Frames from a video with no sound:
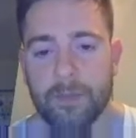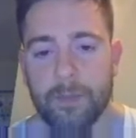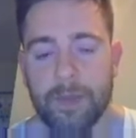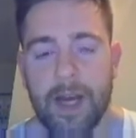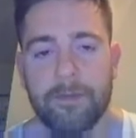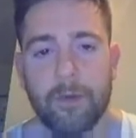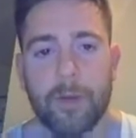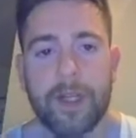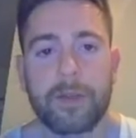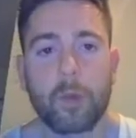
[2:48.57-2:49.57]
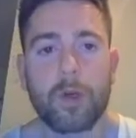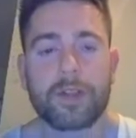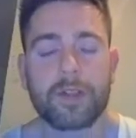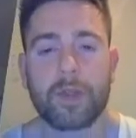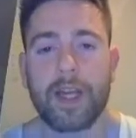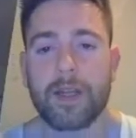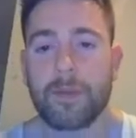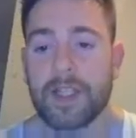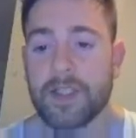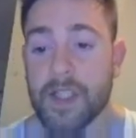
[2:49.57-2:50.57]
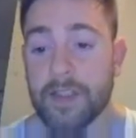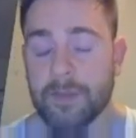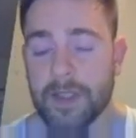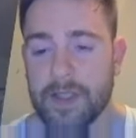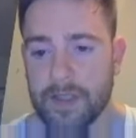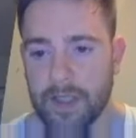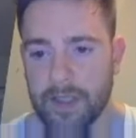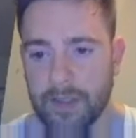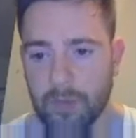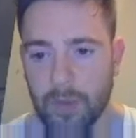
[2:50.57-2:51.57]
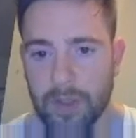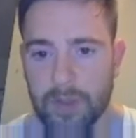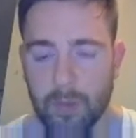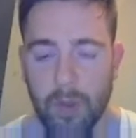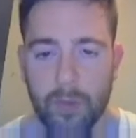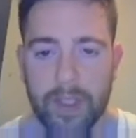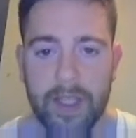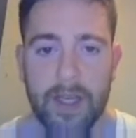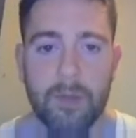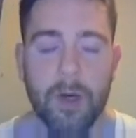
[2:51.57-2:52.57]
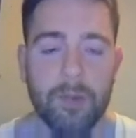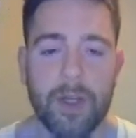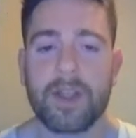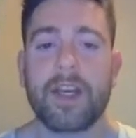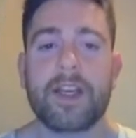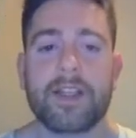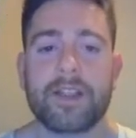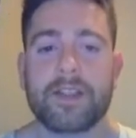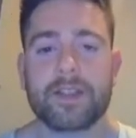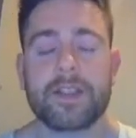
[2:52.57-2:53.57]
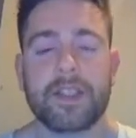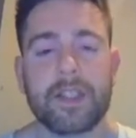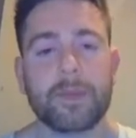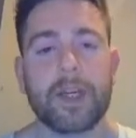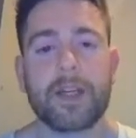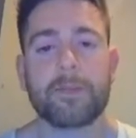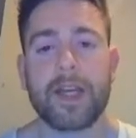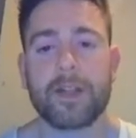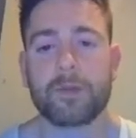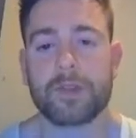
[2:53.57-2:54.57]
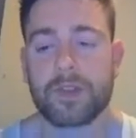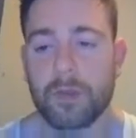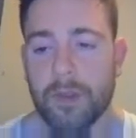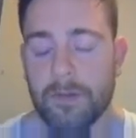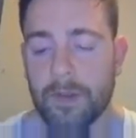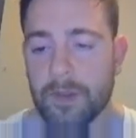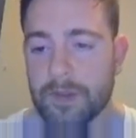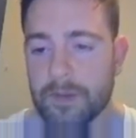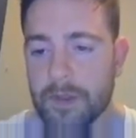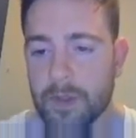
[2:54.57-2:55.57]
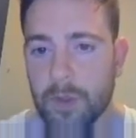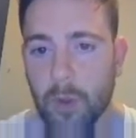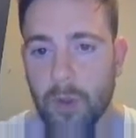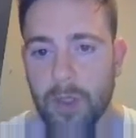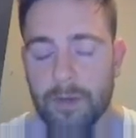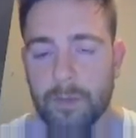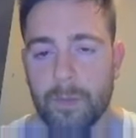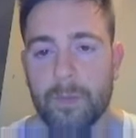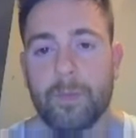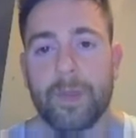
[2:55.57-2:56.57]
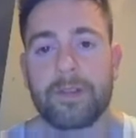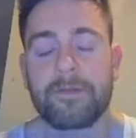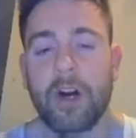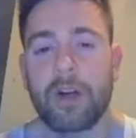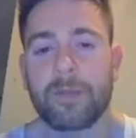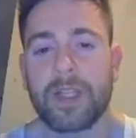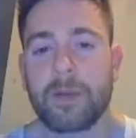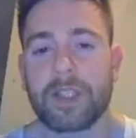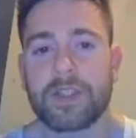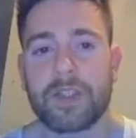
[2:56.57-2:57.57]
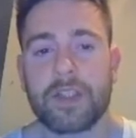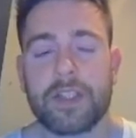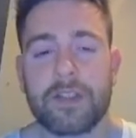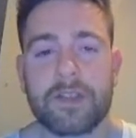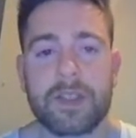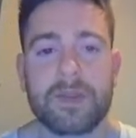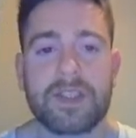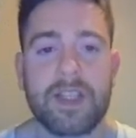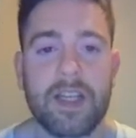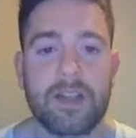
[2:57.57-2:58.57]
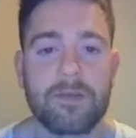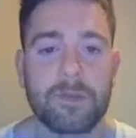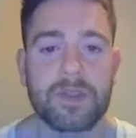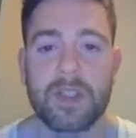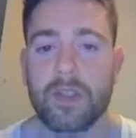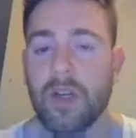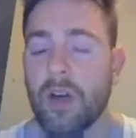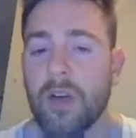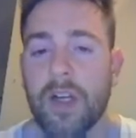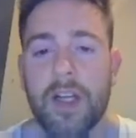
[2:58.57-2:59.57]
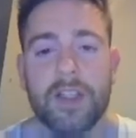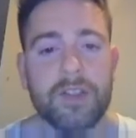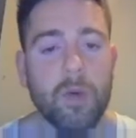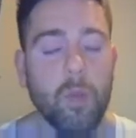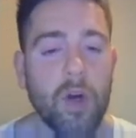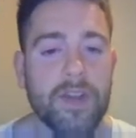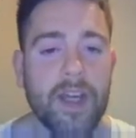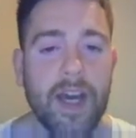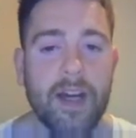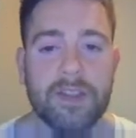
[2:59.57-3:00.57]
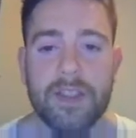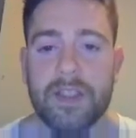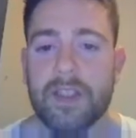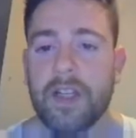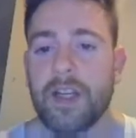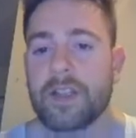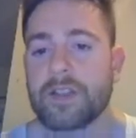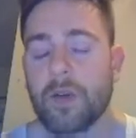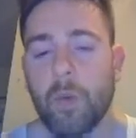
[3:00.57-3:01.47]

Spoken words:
platform anymore. So we had to make adjustments, and this was what we came up with. This is an eBay manual store. For those of you who are been following me on my journey, you've seen me take it from 0 to 1,000 to